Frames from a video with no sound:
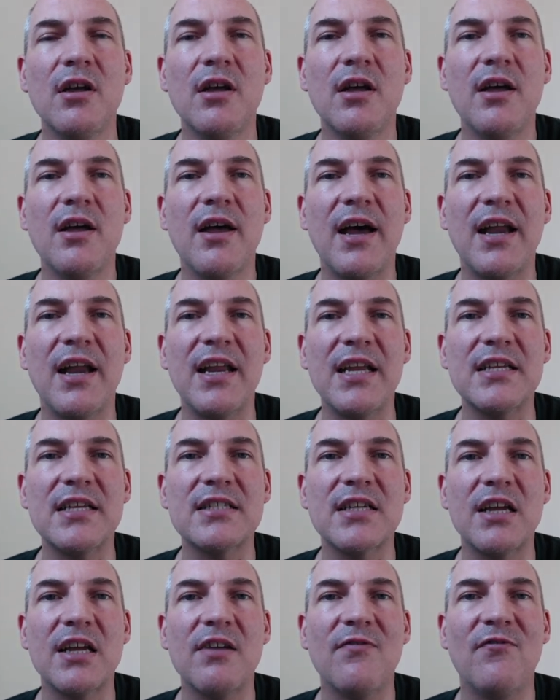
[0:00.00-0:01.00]
and it's
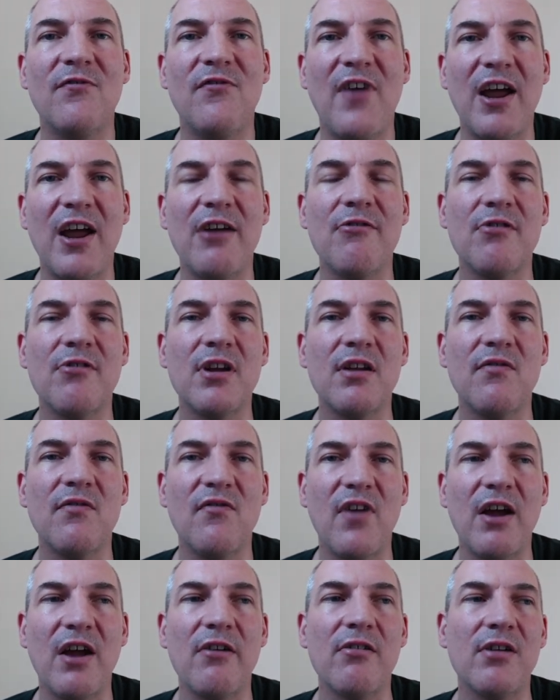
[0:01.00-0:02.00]
a very,
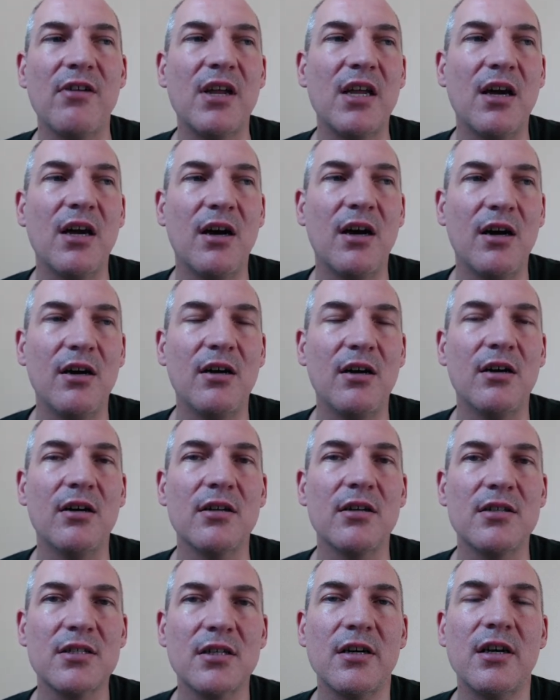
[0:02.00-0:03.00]
very hard
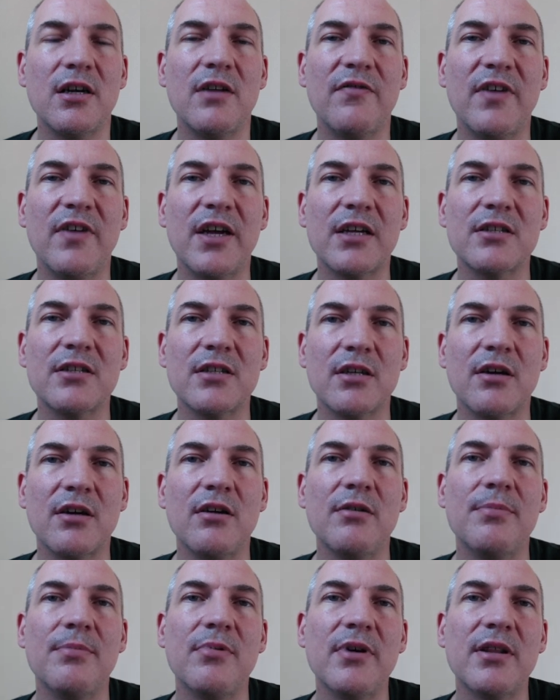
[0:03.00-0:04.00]
side effect to
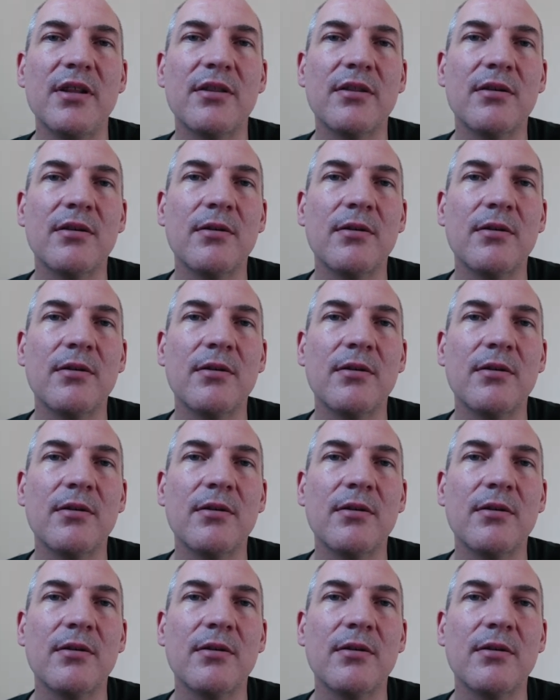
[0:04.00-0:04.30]
cope with.